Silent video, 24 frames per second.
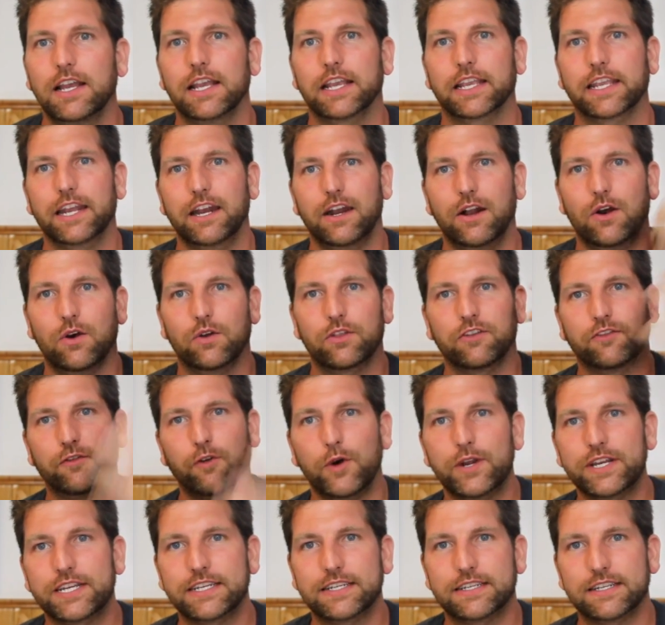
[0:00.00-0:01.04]
The
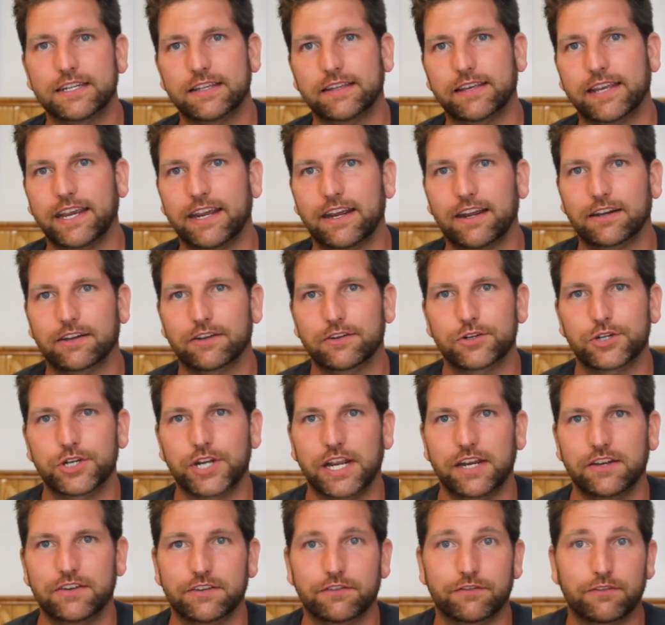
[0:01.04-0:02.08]
voices of the character
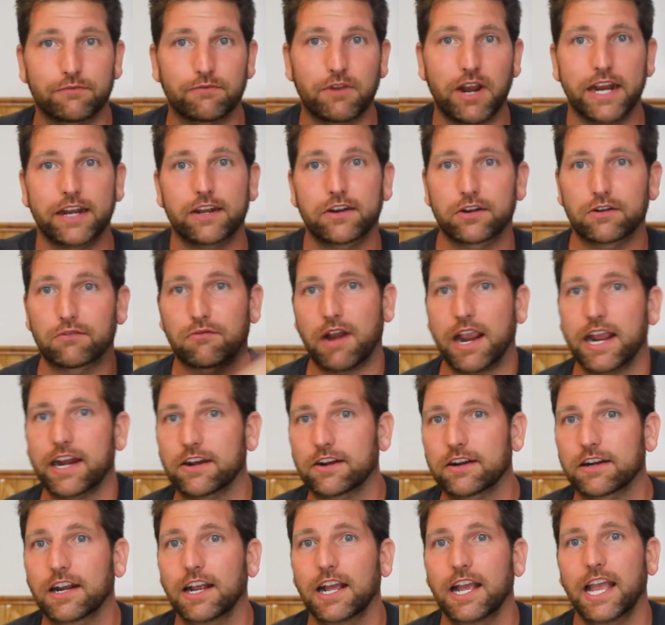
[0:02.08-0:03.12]
changing from writer to
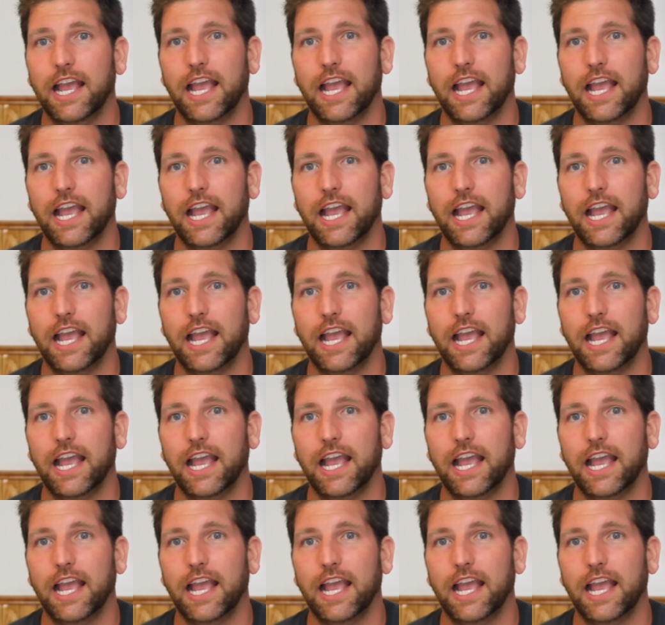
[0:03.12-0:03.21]
writer,